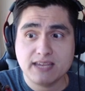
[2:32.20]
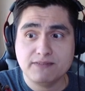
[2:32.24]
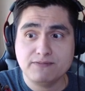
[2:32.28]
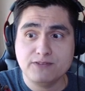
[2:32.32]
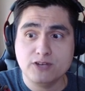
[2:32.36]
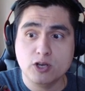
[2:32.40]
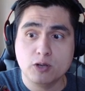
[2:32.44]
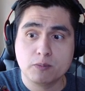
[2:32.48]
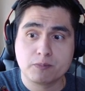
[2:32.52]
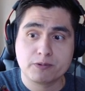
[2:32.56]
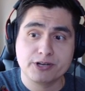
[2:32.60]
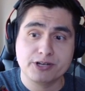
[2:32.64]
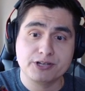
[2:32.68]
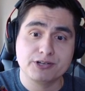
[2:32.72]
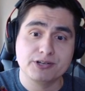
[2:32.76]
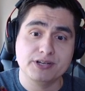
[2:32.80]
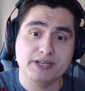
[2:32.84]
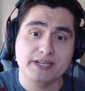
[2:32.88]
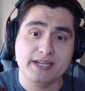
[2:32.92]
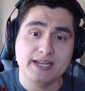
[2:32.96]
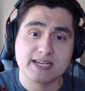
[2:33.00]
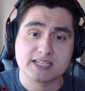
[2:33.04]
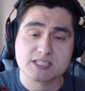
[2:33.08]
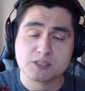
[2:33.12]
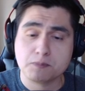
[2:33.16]
if you upgrade her
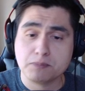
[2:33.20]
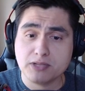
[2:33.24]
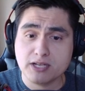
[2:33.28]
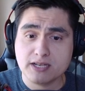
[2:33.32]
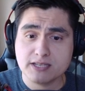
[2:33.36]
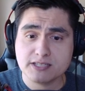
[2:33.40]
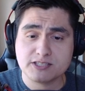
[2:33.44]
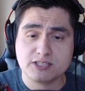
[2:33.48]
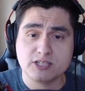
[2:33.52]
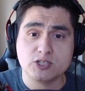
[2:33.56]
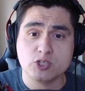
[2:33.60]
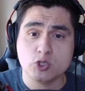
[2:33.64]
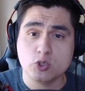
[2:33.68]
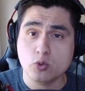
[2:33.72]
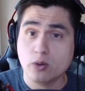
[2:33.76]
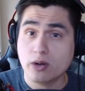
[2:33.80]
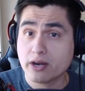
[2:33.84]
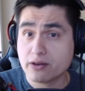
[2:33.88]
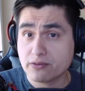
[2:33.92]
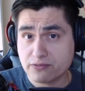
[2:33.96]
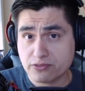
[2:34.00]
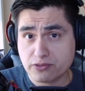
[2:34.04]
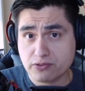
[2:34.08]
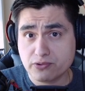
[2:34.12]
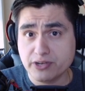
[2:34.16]
EX Plus to 2
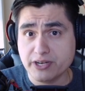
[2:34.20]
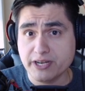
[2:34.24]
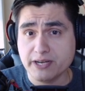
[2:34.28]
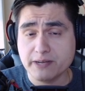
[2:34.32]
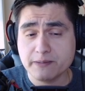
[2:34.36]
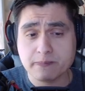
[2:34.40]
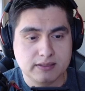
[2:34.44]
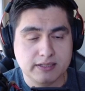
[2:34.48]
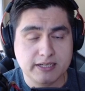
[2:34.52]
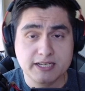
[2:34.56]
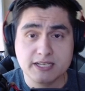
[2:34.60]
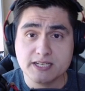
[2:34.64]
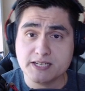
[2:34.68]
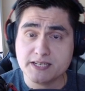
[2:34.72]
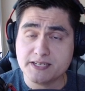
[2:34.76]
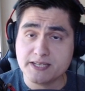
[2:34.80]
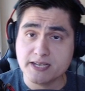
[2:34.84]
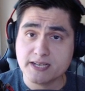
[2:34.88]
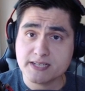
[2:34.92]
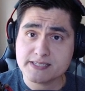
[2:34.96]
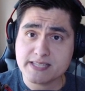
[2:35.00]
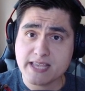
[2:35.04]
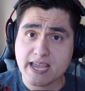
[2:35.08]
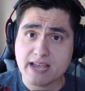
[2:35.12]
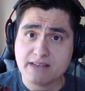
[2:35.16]
out of 3. Yda
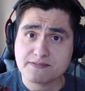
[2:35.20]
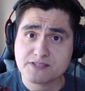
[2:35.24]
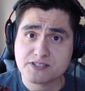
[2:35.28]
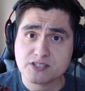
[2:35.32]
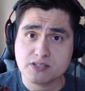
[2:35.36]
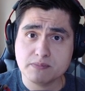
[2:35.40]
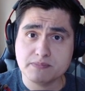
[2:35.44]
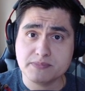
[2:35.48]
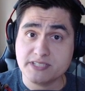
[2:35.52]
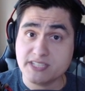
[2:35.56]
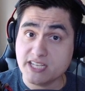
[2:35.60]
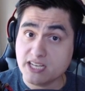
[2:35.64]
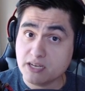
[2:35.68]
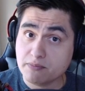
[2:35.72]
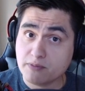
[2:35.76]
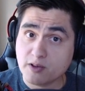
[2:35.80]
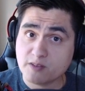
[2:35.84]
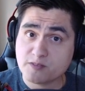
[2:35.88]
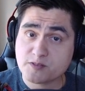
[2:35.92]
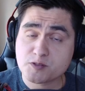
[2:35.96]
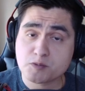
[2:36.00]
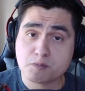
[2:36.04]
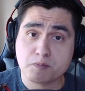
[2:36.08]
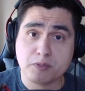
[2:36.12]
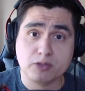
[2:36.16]
does have some
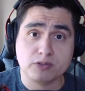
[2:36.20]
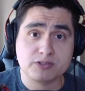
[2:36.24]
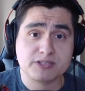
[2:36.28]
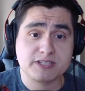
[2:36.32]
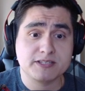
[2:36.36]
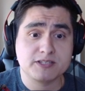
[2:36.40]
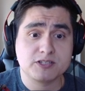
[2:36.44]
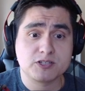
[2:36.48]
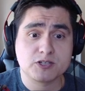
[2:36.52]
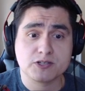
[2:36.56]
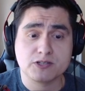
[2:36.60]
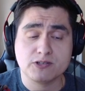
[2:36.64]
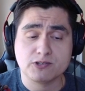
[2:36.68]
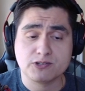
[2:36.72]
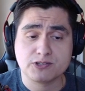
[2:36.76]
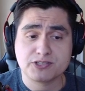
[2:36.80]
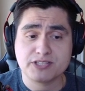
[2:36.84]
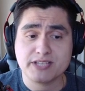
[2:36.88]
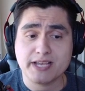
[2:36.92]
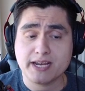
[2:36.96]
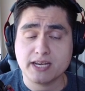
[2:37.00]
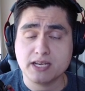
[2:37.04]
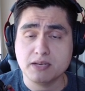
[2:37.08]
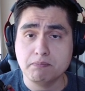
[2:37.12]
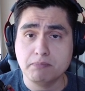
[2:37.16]
debuffs built into her
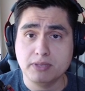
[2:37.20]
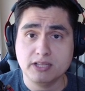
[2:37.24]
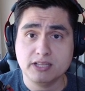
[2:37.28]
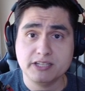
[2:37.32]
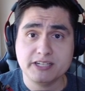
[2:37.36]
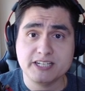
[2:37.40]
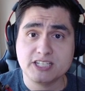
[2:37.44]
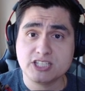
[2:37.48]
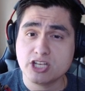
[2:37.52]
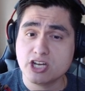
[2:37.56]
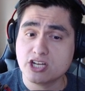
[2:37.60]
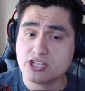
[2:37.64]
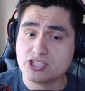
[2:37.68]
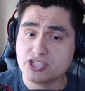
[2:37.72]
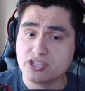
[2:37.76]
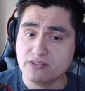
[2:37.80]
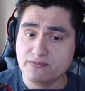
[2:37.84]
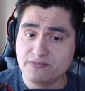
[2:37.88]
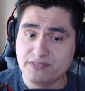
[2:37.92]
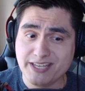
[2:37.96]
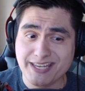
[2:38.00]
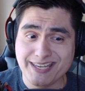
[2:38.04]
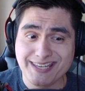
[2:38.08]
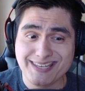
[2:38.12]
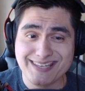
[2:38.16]
second ability, Touch of
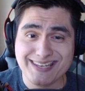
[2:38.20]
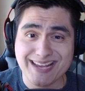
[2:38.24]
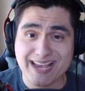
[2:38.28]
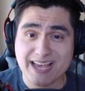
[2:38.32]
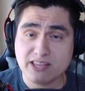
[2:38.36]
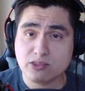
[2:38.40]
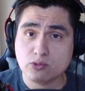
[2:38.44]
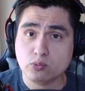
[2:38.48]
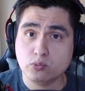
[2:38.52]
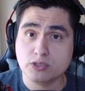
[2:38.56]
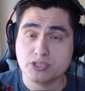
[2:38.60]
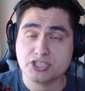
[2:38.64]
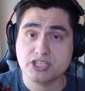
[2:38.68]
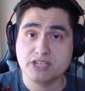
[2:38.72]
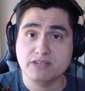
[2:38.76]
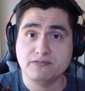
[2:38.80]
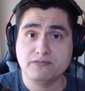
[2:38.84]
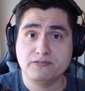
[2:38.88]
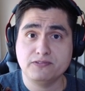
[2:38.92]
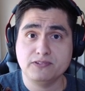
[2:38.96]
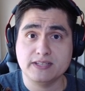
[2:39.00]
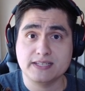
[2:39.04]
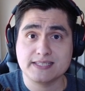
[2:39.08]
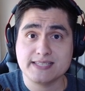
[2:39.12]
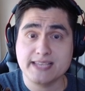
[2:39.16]
Death, which
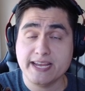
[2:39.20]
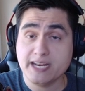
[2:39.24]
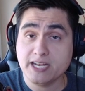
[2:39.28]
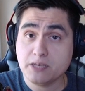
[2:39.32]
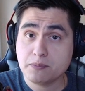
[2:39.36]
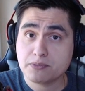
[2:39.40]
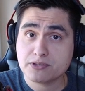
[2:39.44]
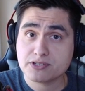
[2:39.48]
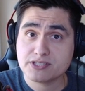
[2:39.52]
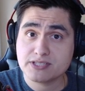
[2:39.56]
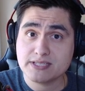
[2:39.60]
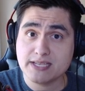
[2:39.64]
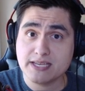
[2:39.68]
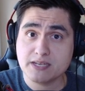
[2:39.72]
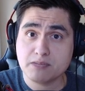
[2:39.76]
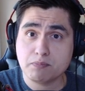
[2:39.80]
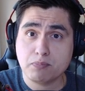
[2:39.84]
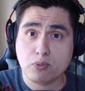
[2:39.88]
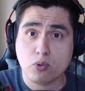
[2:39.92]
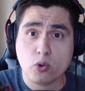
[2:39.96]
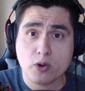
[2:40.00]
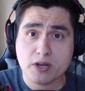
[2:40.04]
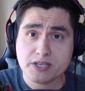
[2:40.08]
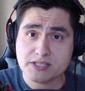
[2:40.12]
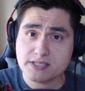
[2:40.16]
inflicts 80%
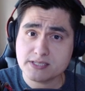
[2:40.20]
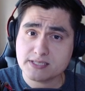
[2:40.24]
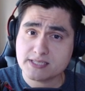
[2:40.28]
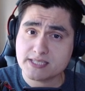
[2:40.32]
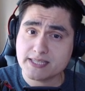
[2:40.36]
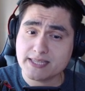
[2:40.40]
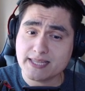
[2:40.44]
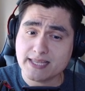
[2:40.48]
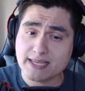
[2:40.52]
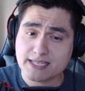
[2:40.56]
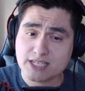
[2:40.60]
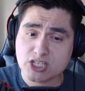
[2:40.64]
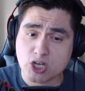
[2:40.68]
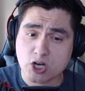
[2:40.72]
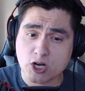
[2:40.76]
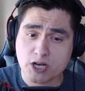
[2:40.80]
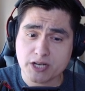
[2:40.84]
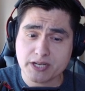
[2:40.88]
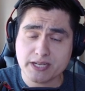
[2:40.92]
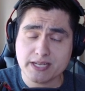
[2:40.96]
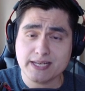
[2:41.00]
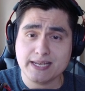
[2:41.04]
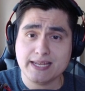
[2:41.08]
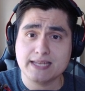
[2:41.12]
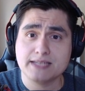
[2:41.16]
poison to that
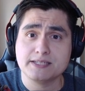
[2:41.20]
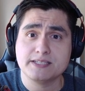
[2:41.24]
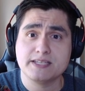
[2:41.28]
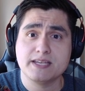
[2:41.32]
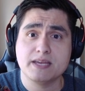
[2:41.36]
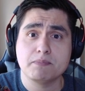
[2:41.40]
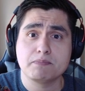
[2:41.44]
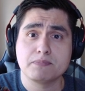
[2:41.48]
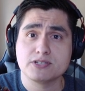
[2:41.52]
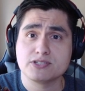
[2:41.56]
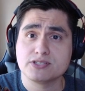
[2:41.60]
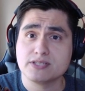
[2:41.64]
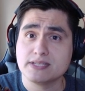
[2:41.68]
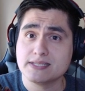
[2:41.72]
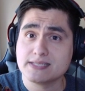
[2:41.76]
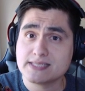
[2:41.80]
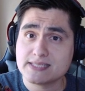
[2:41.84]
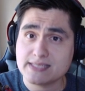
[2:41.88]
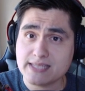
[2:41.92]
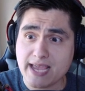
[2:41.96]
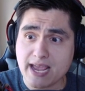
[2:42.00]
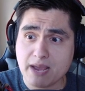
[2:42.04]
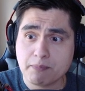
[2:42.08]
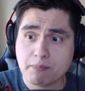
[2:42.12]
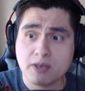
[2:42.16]
target and 10%
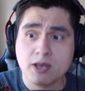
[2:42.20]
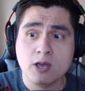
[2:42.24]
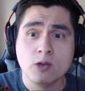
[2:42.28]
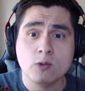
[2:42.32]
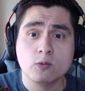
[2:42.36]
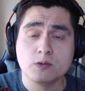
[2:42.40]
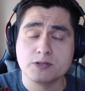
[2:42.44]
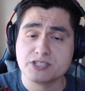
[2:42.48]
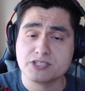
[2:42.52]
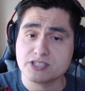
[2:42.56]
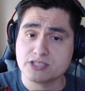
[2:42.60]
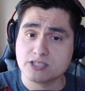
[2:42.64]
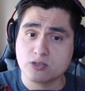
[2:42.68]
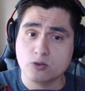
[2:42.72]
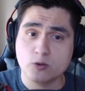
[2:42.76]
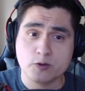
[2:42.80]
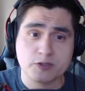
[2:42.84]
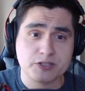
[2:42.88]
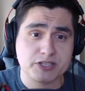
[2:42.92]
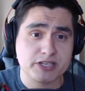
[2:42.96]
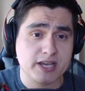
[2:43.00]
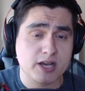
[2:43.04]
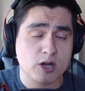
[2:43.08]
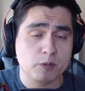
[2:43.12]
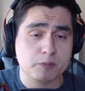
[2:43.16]
sap, which is going
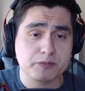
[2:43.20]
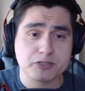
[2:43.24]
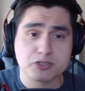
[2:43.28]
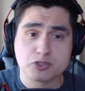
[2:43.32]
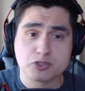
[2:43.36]
to help you